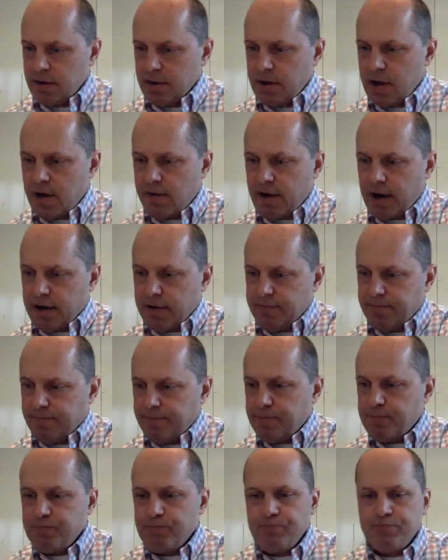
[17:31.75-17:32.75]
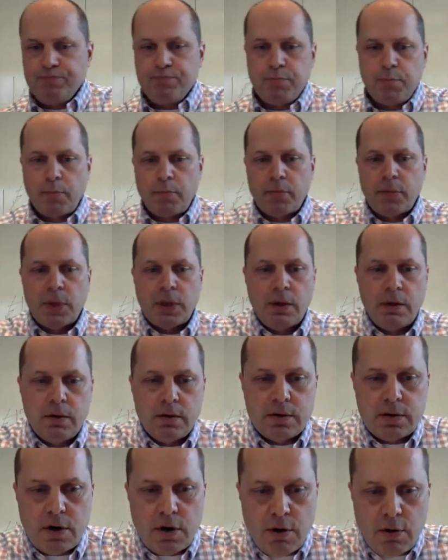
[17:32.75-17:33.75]
All right.
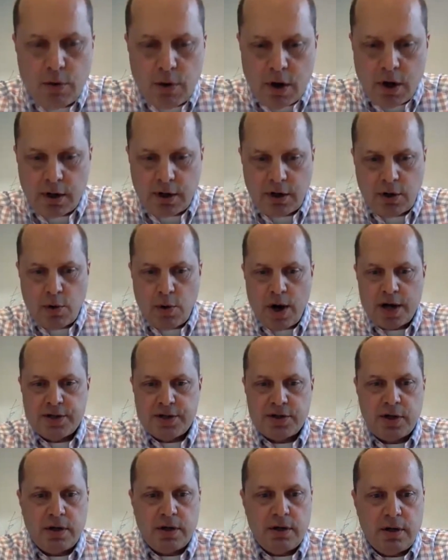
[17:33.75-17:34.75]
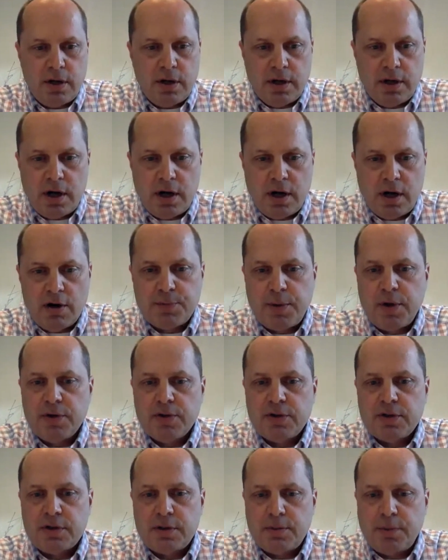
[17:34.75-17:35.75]
So a question, in our
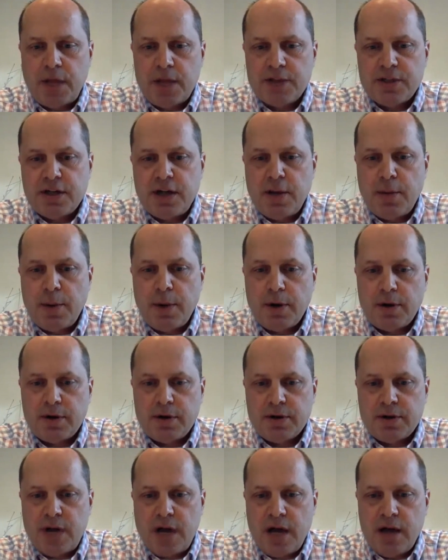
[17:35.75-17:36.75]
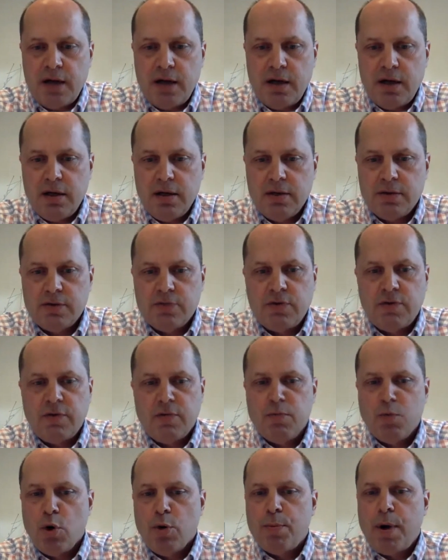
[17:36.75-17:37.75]
experience, supply chain network design is
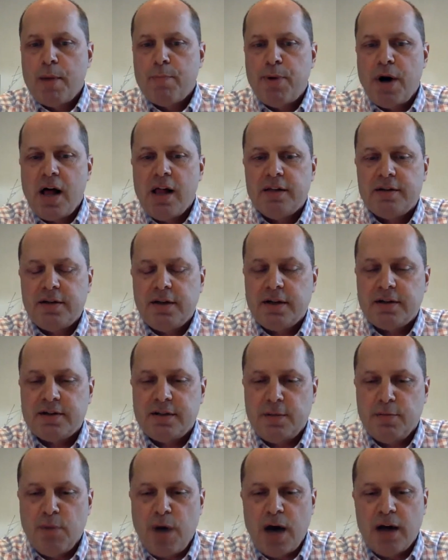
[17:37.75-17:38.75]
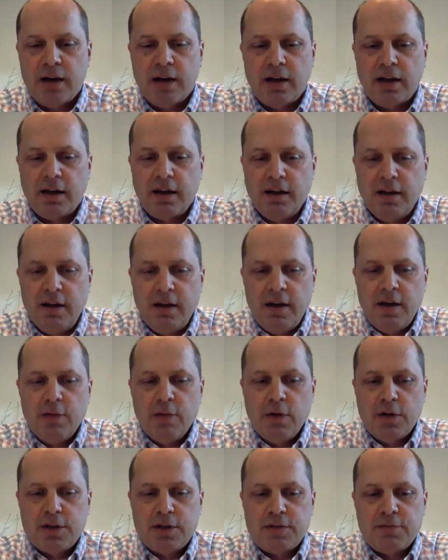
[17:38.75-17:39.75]
driven more by politics than modeling.
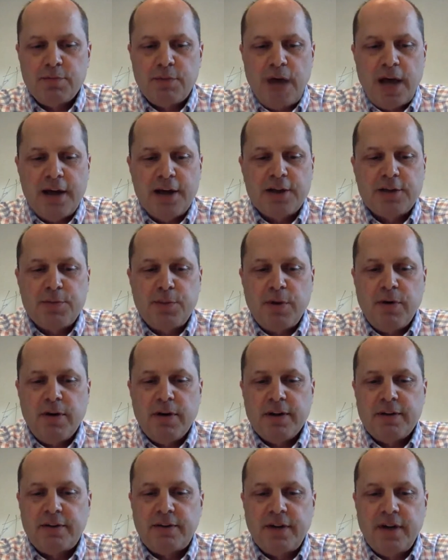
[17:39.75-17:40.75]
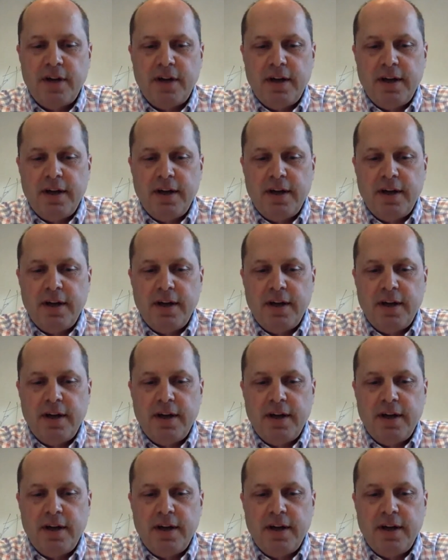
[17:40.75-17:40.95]
What's my experience?